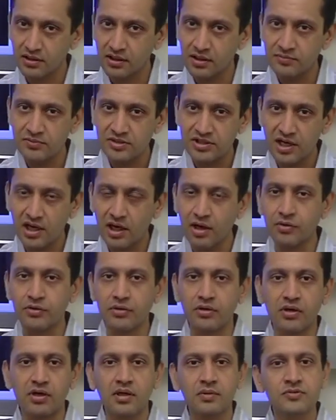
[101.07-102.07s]
comes
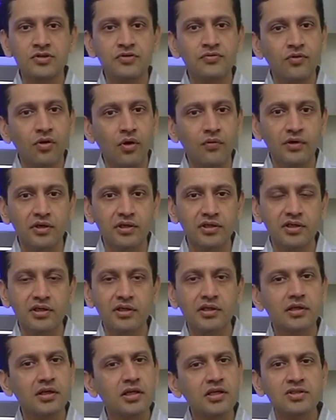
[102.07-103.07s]
out or comes forward,
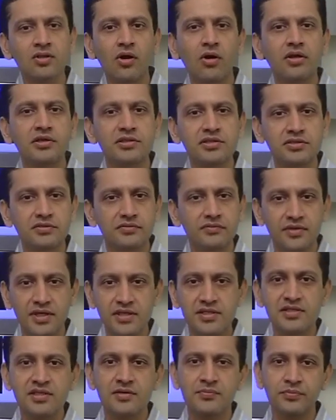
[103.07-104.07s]
is knowledge.
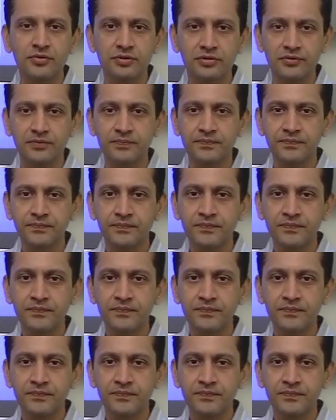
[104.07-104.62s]
Very simple.